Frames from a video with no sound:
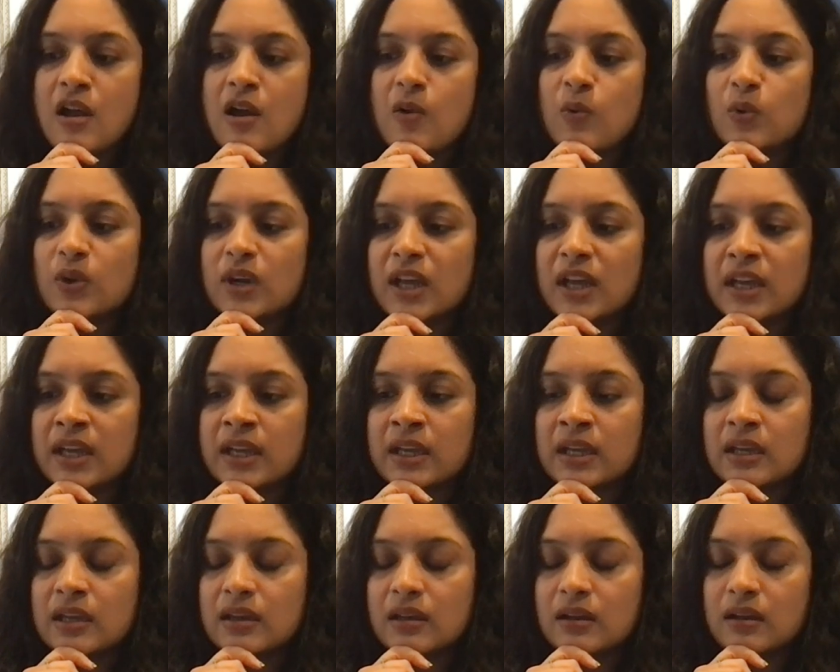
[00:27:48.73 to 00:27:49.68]
Would
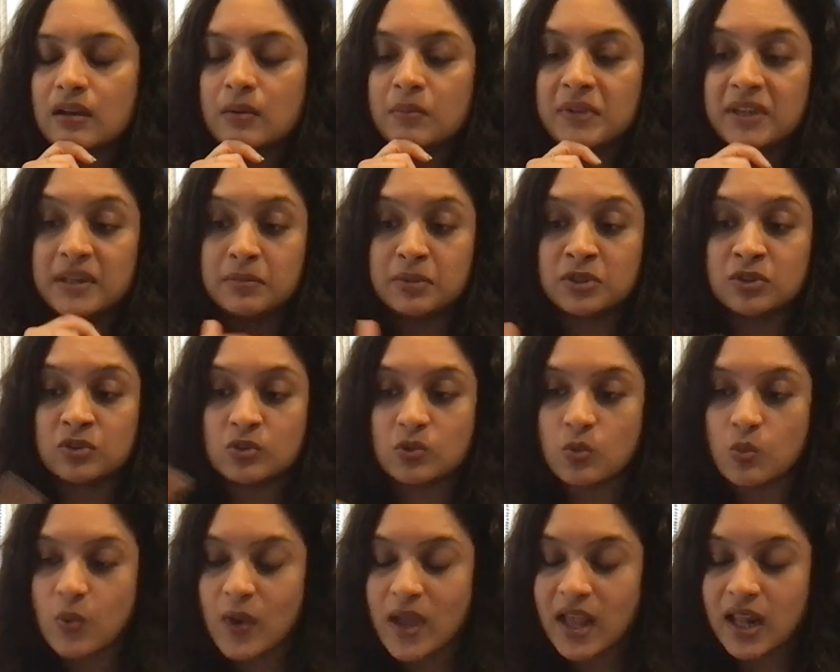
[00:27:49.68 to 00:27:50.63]
I be able to do
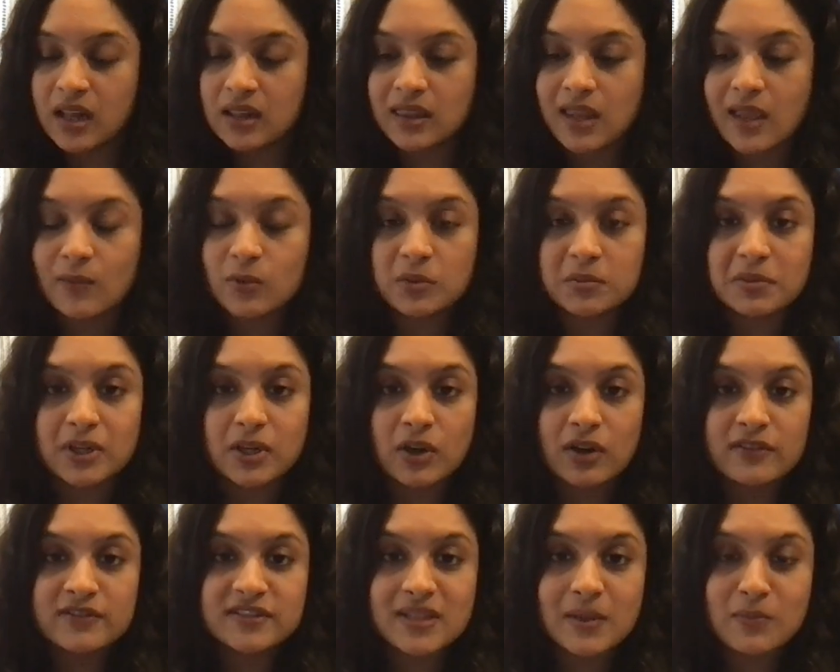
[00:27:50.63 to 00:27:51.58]
well? There would be a
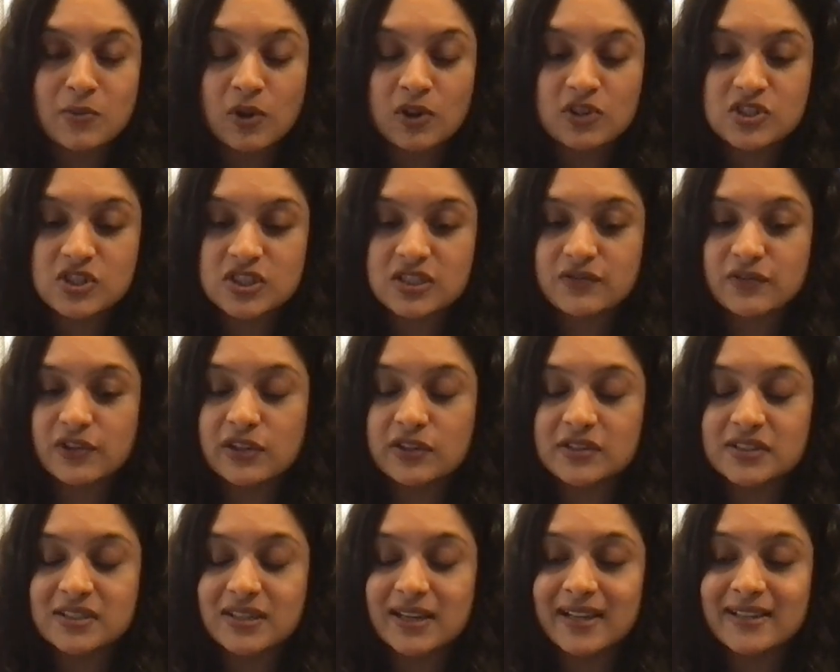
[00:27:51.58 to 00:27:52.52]
lot of subconscious
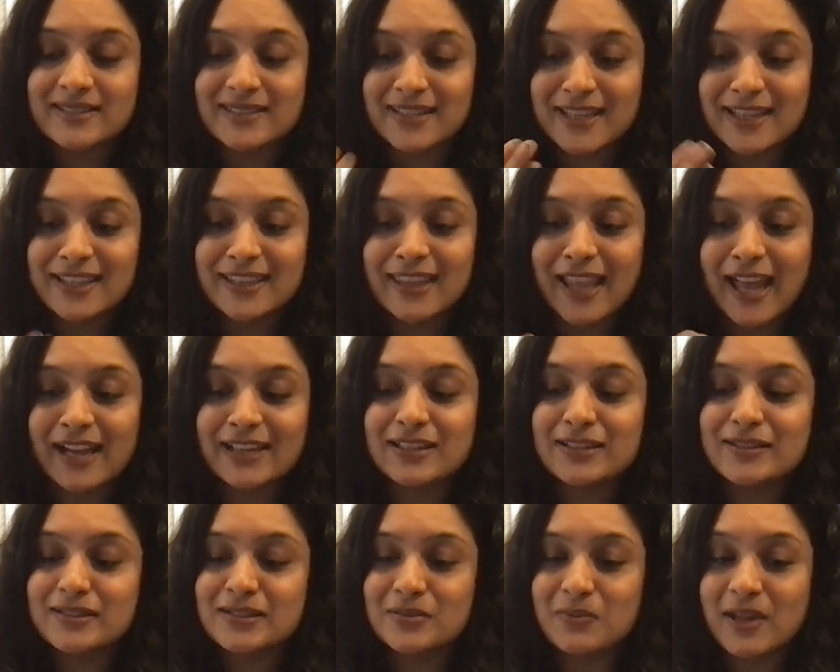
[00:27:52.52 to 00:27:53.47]
fears rising, and that
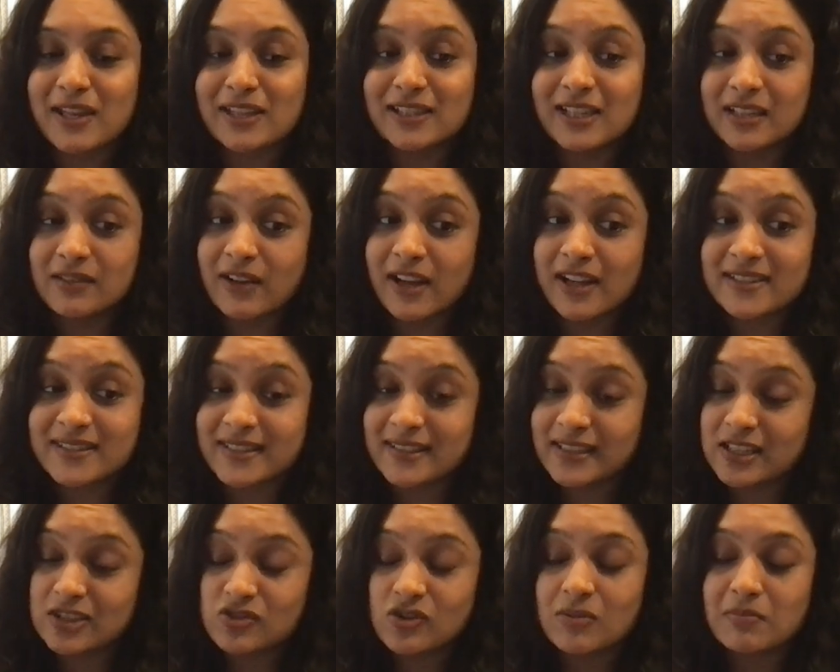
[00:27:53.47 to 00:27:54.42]
is where the advice, at
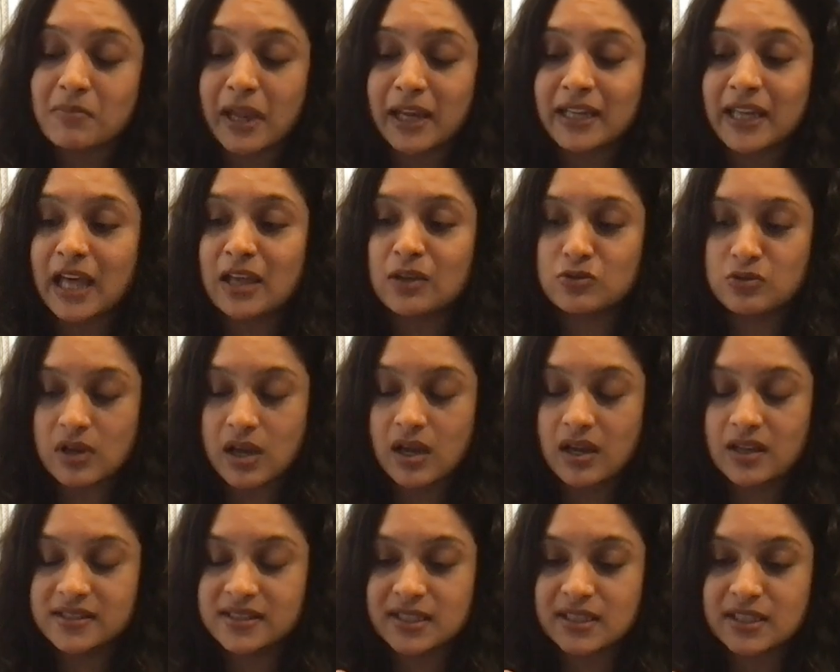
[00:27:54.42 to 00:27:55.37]
least from my tarot
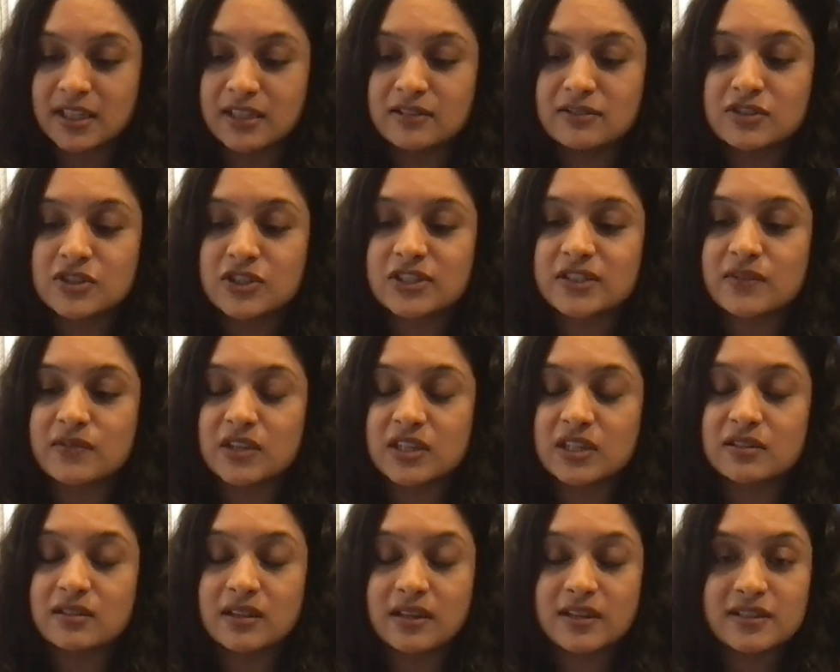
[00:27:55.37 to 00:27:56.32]
cards and the energies of the
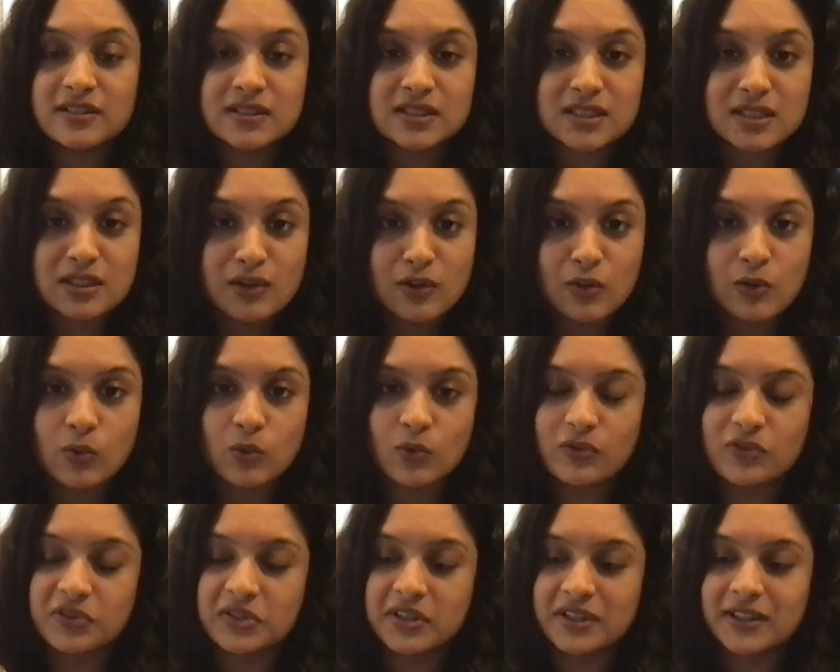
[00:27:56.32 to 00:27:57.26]
year, is go
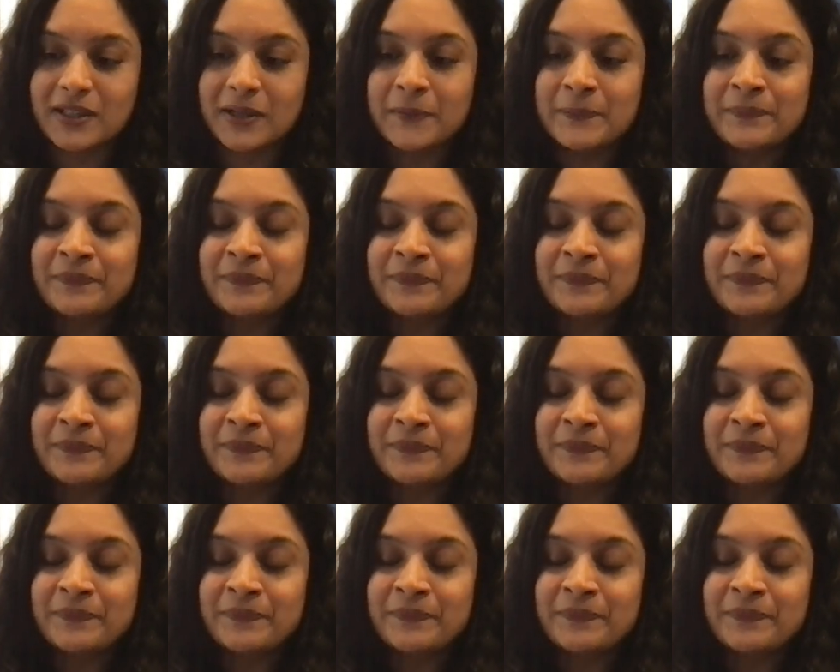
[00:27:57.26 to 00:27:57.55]
for it.